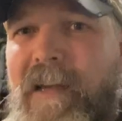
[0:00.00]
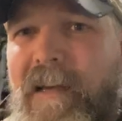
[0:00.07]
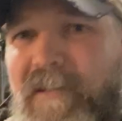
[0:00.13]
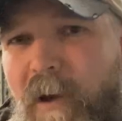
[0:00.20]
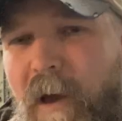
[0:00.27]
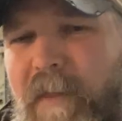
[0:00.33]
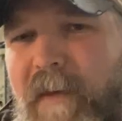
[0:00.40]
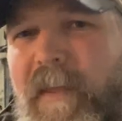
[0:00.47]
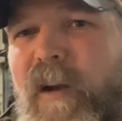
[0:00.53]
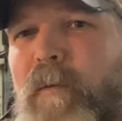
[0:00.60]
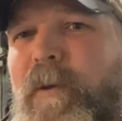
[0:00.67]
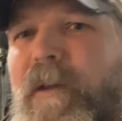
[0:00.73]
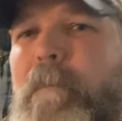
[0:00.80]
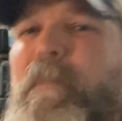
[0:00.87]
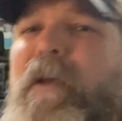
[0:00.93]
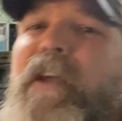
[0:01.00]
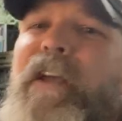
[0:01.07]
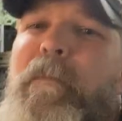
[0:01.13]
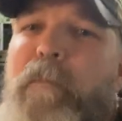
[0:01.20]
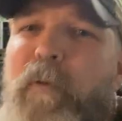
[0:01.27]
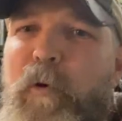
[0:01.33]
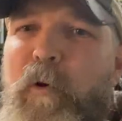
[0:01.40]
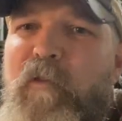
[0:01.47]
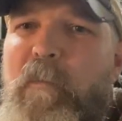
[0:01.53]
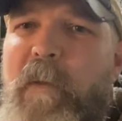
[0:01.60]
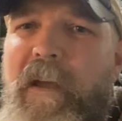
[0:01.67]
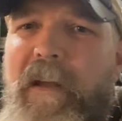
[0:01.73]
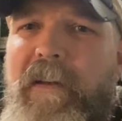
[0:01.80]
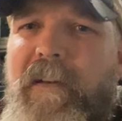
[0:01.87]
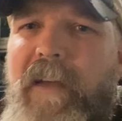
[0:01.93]
So I think that'll be a big
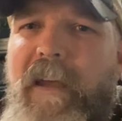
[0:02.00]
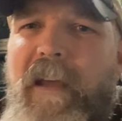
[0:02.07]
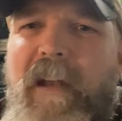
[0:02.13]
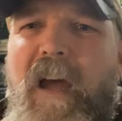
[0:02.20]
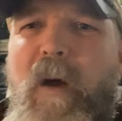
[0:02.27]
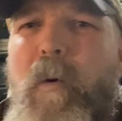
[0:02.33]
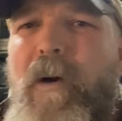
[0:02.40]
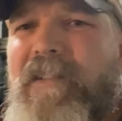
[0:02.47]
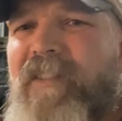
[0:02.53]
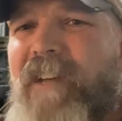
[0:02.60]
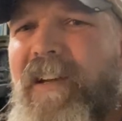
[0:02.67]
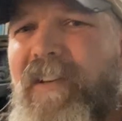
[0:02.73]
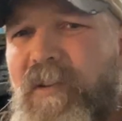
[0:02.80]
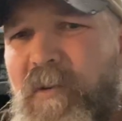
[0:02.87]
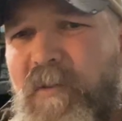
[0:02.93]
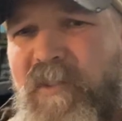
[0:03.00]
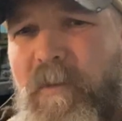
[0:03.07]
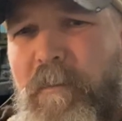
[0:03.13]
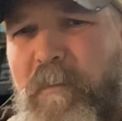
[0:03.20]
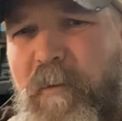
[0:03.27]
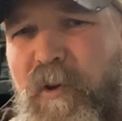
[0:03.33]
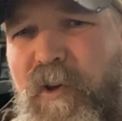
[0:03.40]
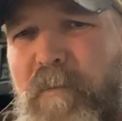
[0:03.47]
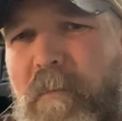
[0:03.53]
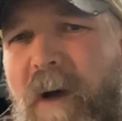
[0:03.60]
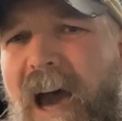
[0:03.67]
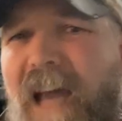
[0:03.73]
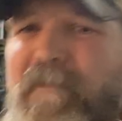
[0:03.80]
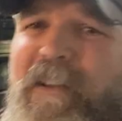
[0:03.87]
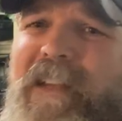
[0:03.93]
improvement, and once I do some good
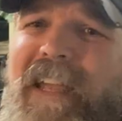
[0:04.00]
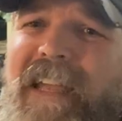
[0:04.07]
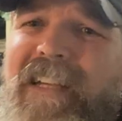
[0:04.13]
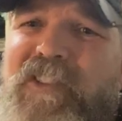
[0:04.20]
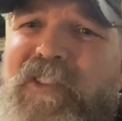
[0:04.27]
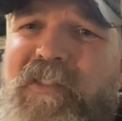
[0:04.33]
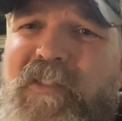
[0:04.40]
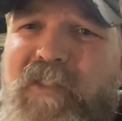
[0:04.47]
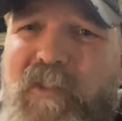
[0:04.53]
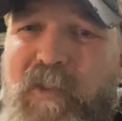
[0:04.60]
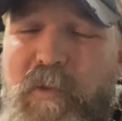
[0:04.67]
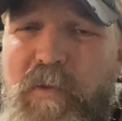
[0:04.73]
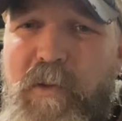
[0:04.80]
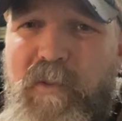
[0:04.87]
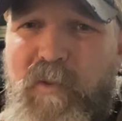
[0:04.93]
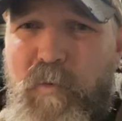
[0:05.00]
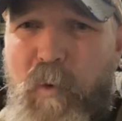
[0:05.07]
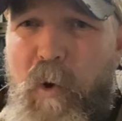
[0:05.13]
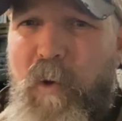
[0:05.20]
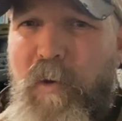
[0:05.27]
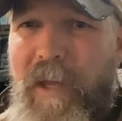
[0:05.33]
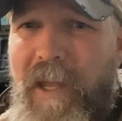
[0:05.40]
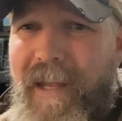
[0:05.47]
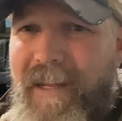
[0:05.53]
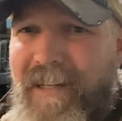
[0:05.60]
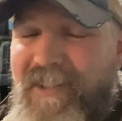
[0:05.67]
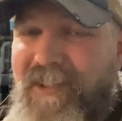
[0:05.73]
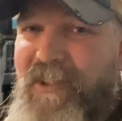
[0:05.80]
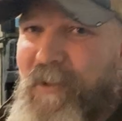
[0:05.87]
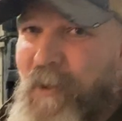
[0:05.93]
modifications to this roll
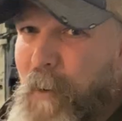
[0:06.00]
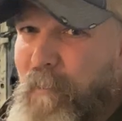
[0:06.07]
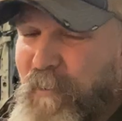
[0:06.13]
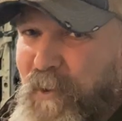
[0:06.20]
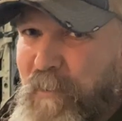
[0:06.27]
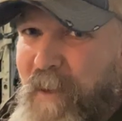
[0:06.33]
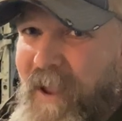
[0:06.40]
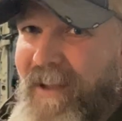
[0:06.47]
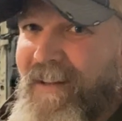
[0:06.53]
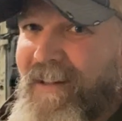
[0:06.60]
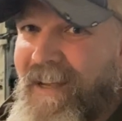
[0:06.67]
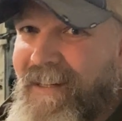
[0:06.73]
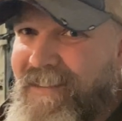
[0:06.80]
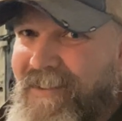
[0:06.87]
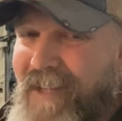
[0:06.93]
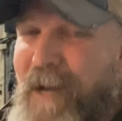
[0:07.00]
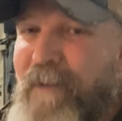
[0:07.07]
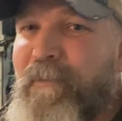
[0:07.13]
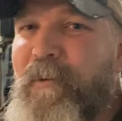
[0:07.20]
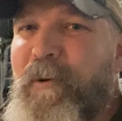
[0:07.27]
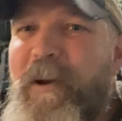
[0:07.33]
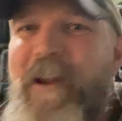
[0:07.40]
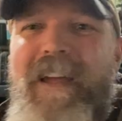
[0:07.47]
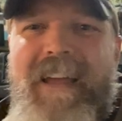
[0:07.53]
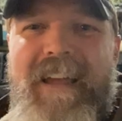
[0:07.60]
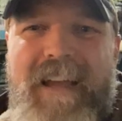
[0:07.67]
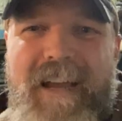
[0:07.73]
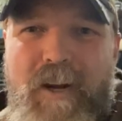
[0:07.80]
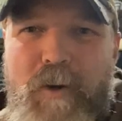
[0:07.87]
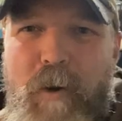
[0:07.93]
cage to hopefully make it a lot safer,
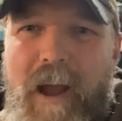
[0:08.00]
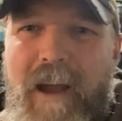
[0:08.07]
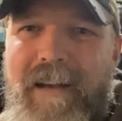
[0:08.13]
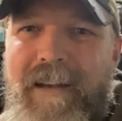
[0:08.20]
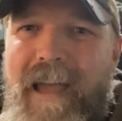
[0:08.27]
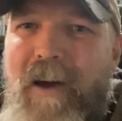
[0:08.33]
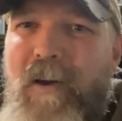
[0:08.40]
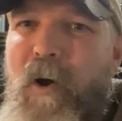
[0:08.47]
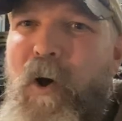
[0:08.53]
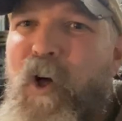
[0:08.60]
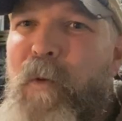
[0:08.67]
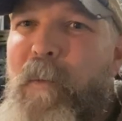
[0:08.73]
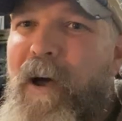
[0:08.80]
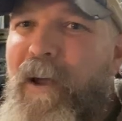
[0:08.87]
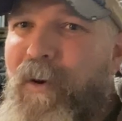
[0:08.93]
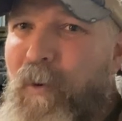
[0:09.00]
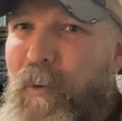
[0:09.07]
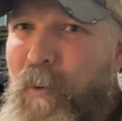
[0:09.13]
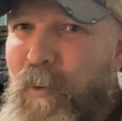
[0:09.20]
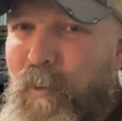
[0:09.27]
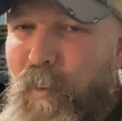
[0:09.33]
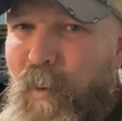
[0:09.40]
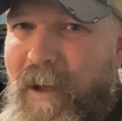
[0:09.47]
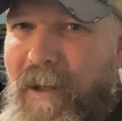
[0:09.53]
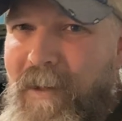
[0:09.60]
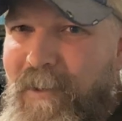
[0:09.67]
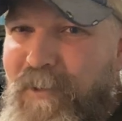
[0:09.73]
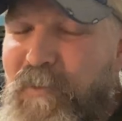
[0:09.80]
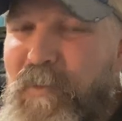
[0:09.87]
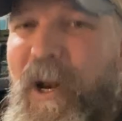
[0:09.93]
grind out all my old
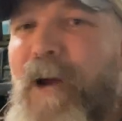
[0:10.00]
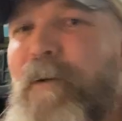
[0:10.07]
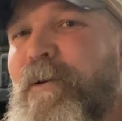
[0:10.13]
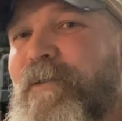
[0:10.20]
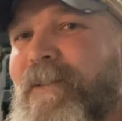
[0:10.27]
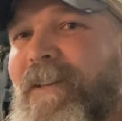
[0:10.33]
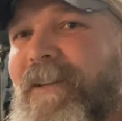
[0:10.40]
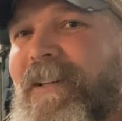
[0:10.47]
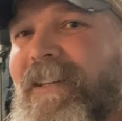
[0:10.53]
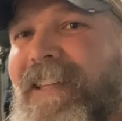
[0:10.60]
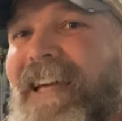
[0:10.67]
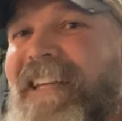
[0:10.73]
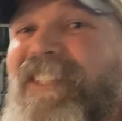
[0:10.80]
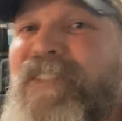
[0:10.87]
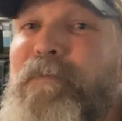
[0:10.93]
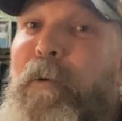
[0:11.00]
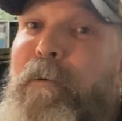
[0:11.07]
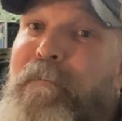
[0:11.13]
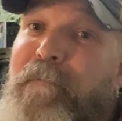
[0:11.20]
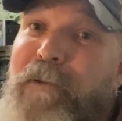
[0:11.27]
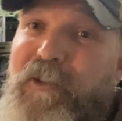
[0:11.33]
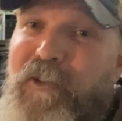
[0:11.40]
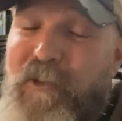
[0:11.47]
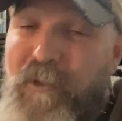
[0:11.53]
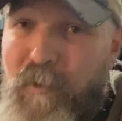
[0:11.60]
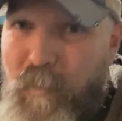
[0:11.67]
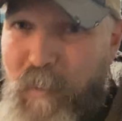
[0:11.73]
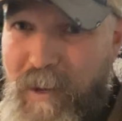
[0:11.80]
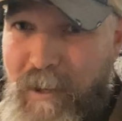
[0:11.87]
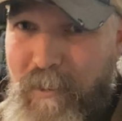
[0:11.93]
welds when I was a little less proficient
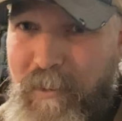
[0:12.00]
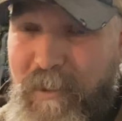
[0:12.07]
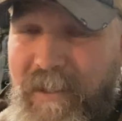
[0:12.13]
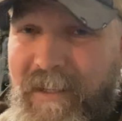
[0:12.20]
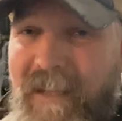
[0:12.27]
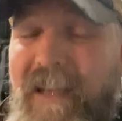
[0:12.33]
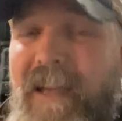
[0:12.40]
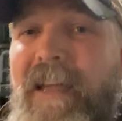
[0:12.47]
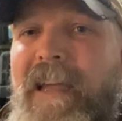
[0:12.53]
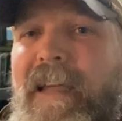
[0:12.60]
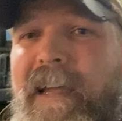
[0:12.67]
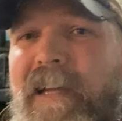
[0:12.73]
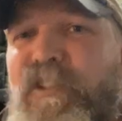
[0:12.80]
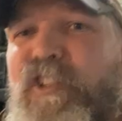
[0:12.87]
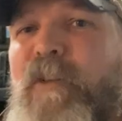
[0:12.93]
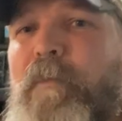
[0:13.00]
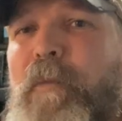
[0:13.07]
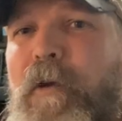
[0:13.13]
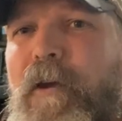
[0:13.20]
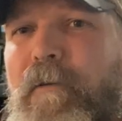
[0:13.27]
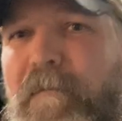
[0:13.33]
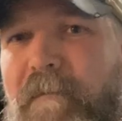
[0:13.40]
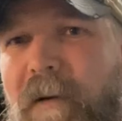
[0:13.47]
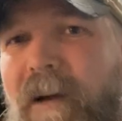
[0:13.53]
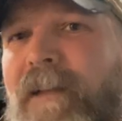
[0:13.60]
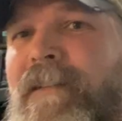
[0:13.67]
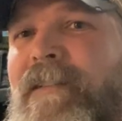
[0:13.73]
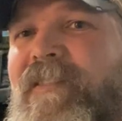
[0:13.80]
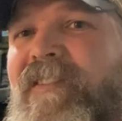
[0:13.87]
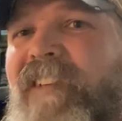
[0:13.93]
in welding, it should be a
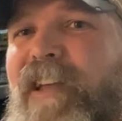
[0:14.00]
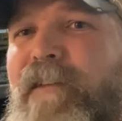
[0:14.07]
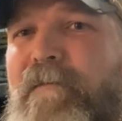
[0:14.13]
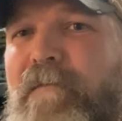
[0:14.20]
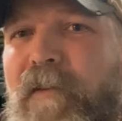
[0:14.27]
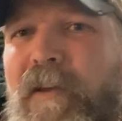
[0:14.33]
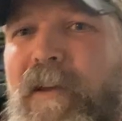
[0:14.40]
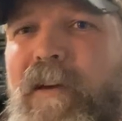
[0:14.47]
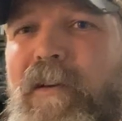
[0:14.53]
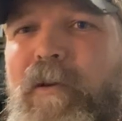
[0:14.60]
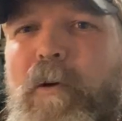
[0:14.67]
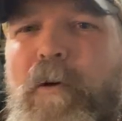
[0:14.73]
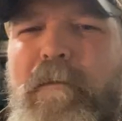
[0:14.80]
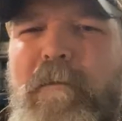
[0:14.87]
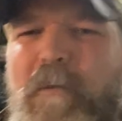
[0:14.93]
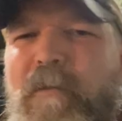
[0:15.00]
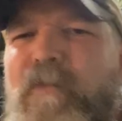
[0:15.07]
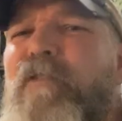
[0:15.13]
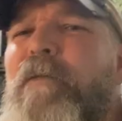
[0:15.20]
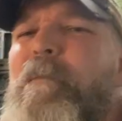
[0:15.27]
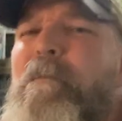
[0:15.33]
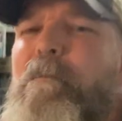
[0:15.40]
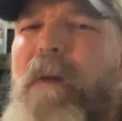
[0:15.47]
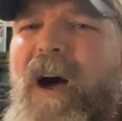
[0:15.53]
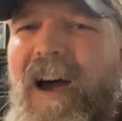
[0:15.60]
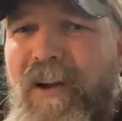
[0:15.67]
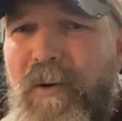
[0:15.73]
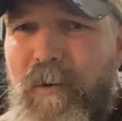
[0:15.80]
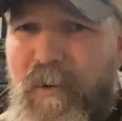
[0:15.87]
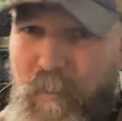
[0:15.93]
fun, safe vehicle for some
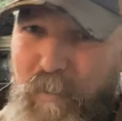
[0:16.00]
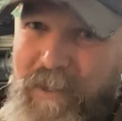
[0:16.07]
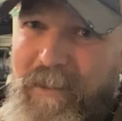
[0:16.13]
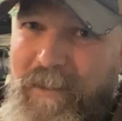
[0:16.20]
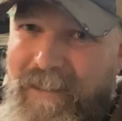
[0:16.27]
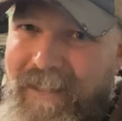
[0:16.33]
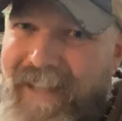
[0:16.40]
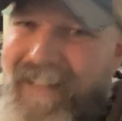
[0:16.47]
moderate wheeling.